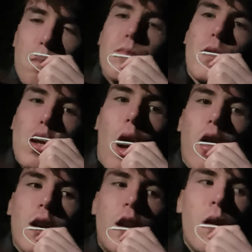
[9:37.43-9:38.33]
10,
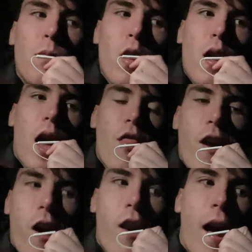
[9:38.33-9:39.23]
solid, and
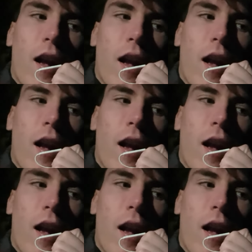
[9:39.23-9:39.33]
then I